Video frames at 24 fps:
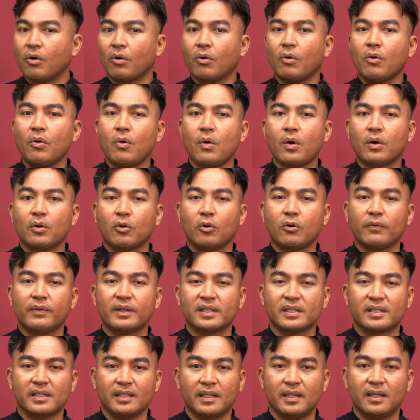or
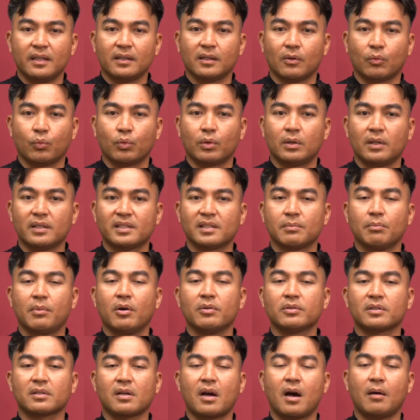overseeing the world's
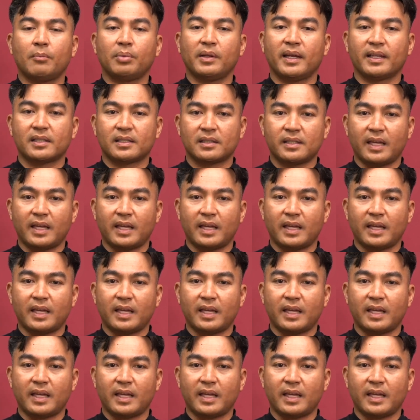most complex